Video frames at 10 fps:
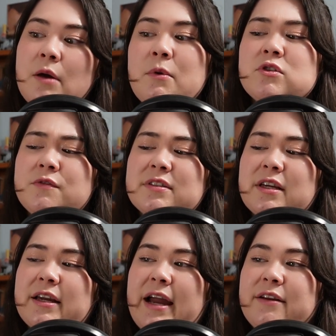Most of us
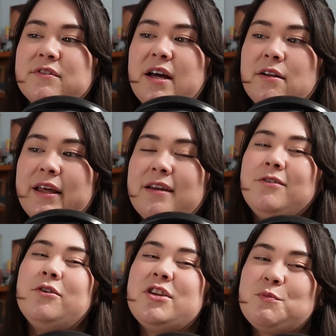can kind of tell, like,
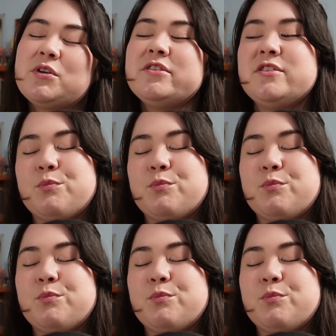oh, this person